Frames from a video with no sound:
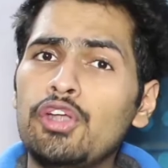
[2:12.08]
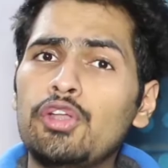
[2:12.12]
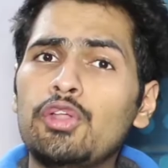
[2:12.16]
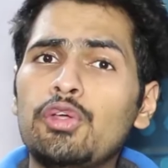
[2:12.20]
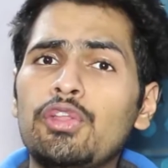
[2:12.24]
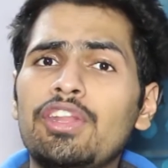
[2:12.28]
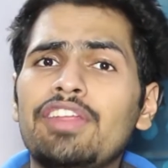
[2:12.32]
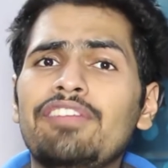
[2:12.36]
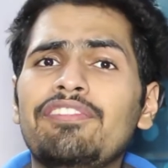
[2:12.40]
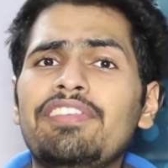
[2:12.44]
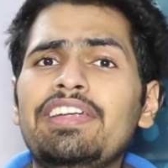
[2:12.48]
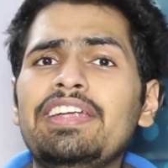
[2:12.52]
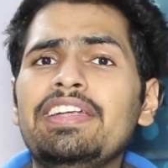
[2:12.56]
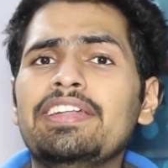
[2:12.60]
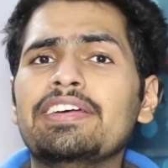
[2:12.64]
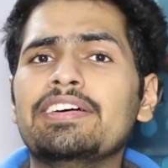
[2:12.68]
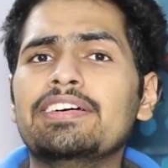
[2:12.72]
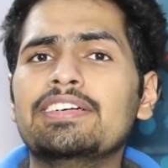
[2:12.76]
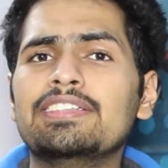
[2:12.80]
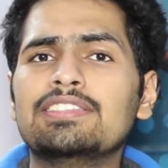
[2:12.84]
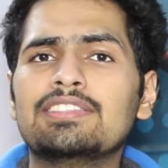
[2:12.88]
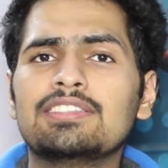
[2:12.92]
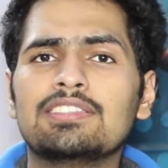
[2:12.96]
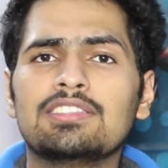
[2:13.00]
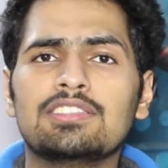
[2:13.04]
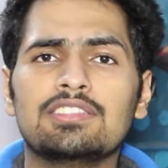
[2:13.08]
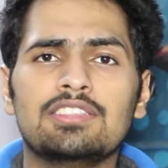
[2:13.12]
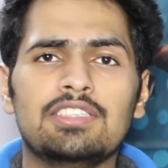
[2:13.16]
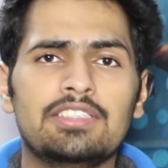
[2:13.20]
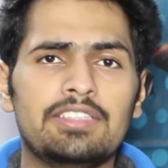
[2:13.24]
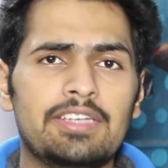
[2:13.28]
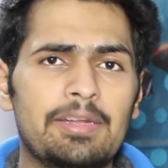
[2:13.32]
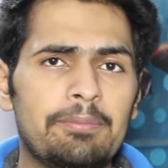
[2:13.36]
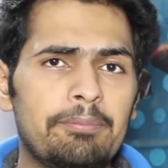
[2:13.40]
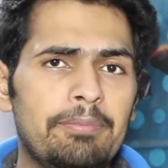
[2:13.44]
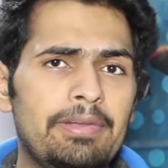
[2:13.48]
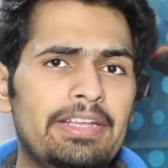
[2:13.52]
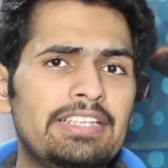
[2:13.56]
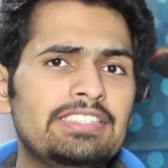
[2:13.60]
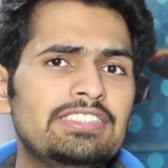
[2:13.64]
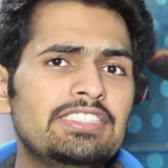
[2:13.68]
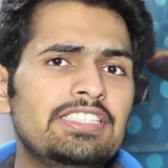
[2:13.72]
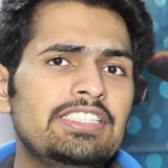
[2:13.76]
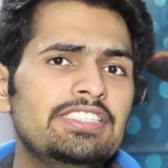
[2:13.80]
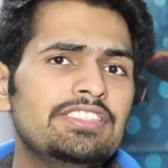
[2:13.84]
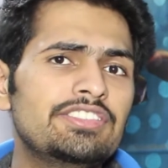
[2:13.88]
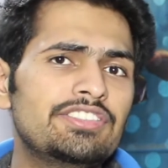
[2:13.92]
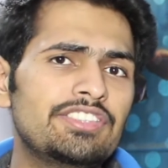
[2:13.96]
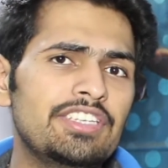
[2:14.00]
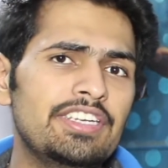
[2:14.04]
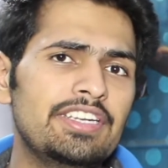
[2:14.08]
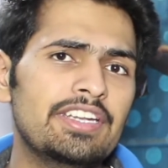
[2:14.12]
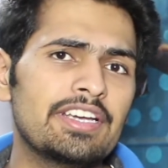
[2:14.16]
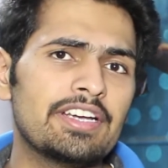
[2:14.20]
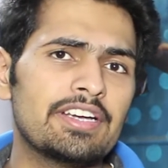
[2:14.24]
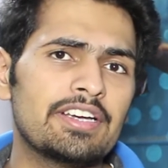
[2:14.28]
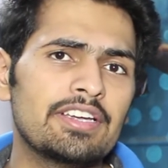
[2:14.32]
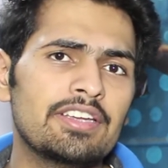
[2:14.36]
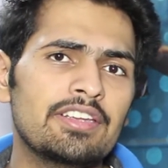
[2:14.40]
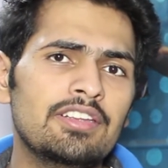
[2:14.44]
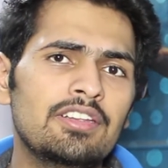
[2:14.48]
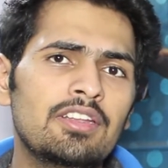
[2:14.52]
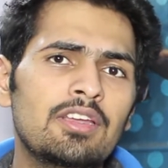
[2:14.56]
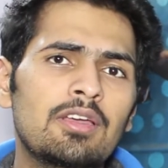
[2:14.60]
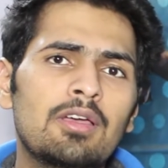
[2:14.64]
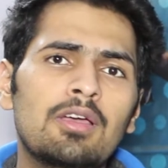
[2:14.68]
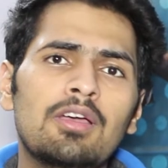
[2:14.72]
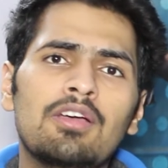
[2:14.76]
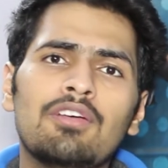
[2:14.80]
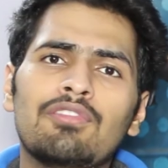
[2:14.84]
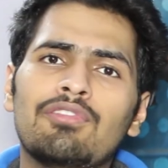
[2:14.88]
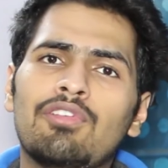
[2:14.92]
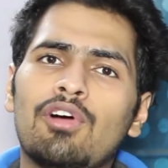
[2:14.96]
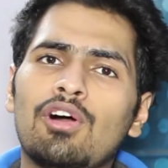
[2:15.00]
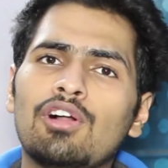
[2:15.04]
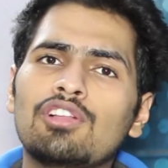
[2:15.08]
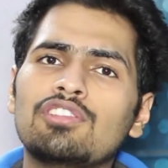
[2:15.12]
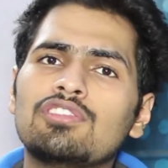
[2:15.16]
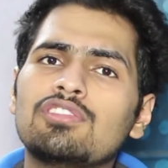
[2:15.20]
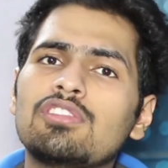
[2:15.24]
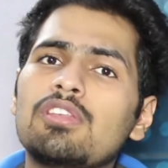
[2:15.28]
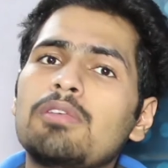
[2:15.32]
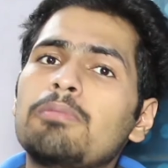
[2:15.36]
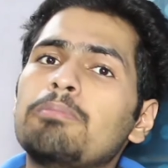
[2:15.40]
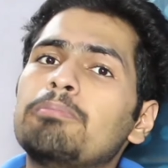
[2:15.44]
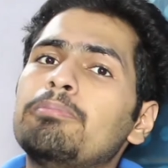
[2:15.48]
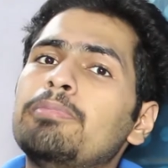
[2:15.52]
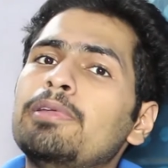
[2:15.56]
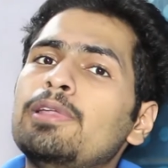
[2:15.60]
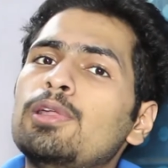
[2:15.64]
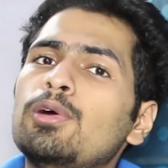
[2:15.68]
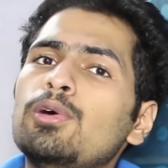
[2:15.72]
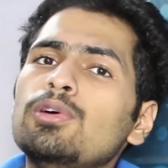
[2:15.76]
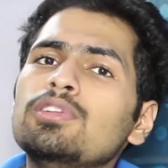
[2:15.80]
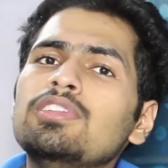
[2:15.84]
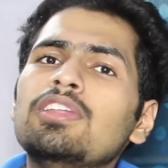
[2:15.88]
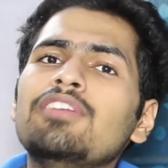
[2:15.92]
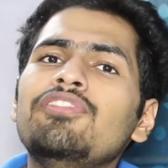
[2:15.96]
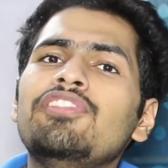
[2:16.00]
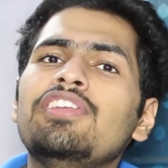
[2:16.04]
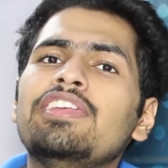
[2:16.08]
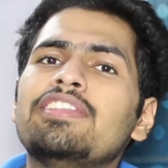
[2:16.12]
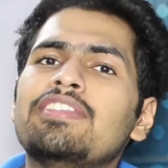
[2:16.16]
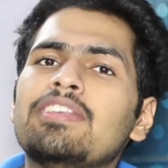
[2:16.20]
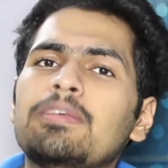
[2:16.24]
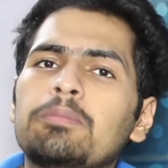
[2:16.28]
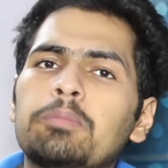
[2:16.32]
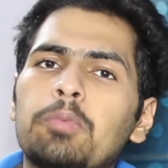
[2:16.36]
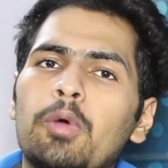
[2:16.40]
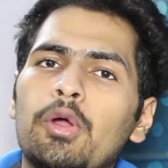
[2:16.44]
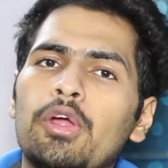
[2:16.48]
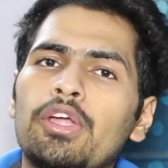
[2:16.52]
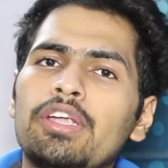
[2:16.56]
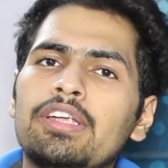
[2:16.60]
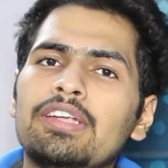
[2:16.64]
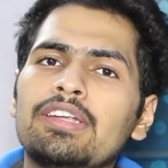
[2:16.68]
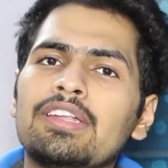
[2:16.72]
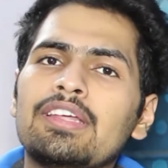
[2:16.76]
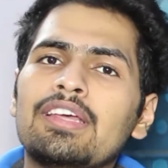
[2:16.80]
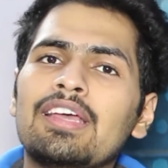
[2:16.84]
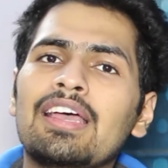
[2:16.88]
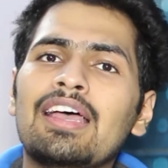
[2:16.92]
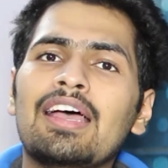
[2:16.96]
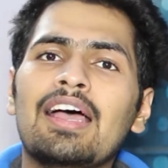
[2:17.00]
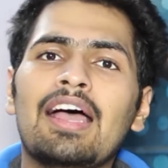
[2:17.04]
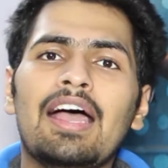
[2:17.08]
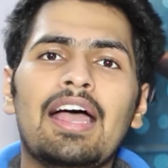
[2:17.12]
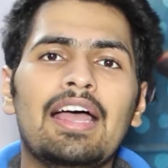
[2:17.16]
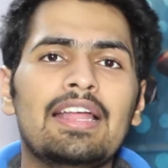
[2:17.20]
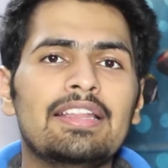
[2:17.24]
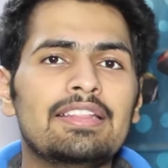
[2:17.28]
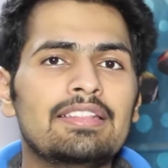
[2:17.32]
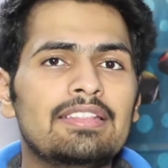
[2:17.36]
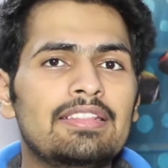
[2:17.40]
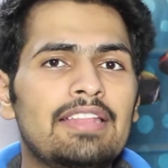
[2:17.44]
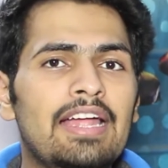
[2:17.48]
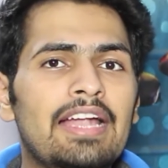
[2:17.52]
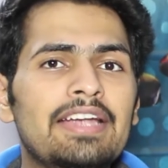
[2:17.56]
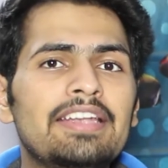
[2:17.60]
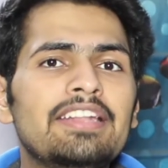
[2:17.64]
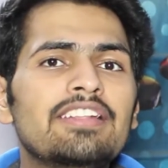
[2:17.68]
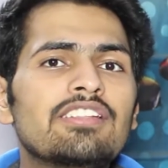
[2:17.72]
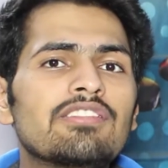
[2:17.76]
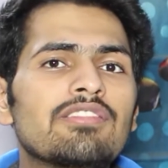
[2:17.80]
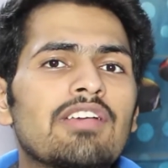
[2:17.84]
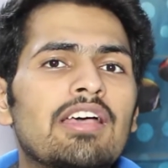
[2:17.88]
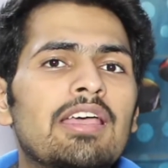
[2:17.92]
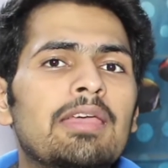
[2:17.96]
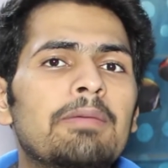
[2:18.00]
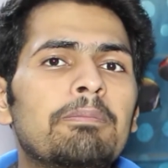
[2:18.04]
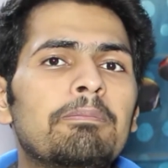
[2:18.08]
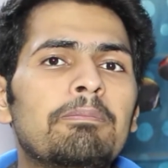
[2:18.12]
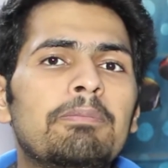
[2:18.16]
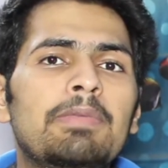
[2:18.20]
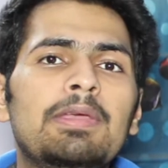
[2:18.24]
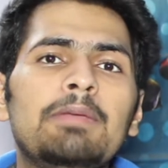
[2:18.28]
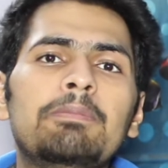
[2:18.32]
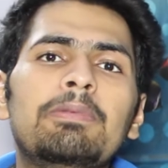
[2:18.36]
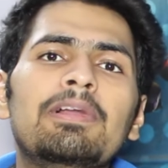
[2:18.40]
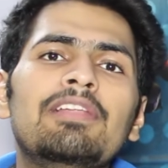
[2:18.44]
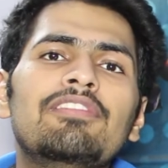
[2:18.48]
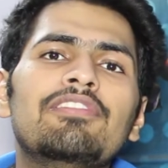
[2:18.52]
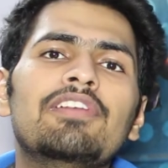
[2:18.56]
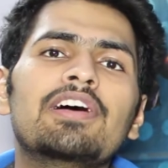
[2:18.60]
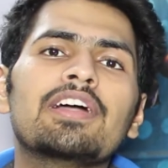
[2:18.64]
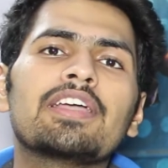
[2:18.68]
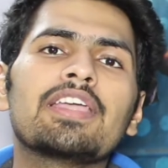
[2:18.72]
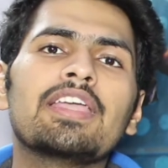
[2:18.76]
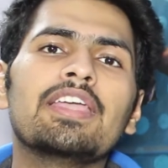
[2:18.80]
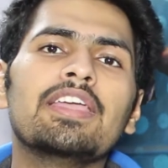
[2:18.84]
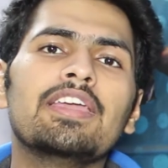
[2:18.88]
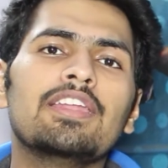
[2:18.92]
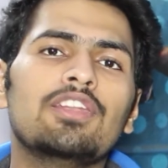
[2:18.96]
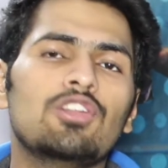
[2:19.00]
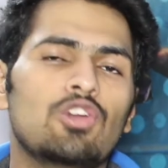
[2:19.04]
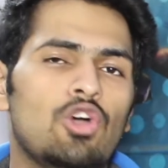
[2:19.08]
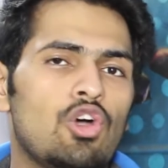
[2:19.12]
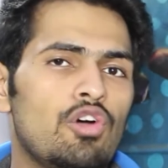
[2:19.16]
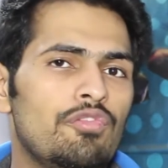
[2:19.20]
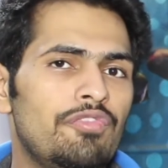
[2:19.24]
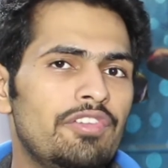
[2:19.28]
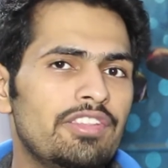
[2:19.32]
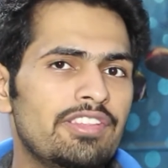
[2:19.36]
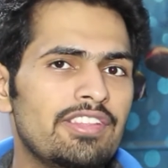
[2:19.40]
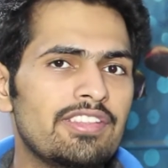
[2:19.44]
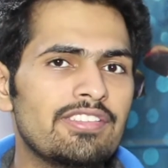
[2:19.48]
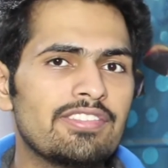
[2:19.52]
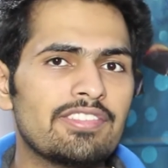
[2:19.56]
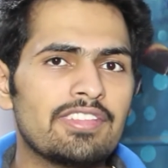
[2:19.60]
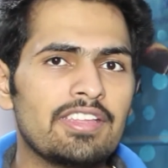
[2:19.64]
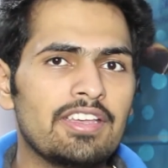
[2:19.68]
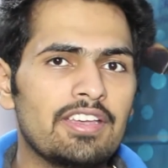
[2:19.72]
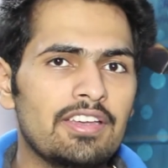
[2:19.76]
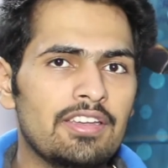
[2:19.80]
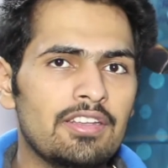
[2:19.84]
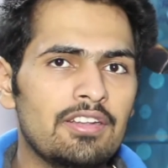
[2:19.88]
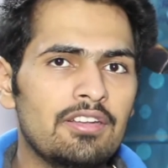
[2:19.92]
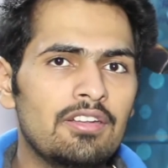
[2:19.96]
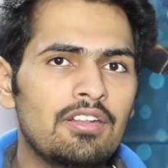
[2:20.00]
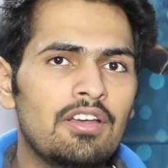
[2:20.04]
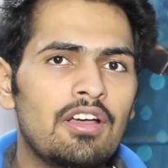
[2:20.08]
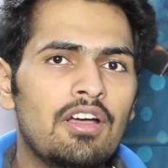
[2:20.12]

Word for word: During winters, the temperature in Srinagar falls below the freezing point and that is why people working in offices there